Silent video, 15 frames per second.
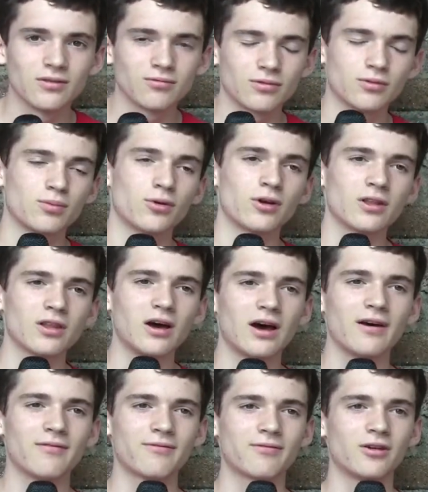Reporting
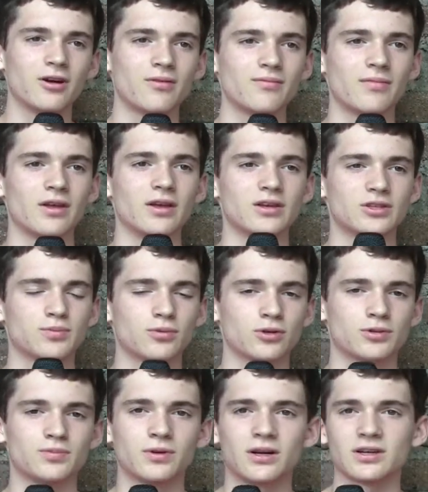live from
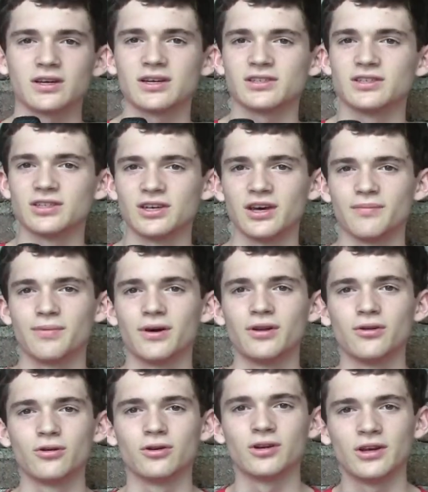Sports Broadcasting Camp at
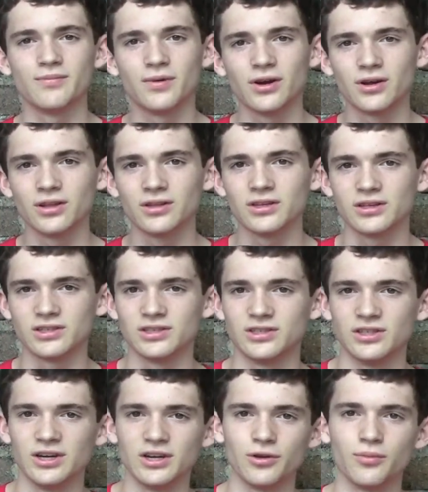Notre Dame, Maryland, this is
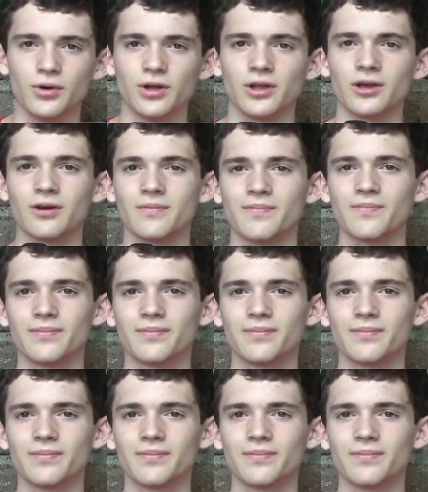Danny Mealy.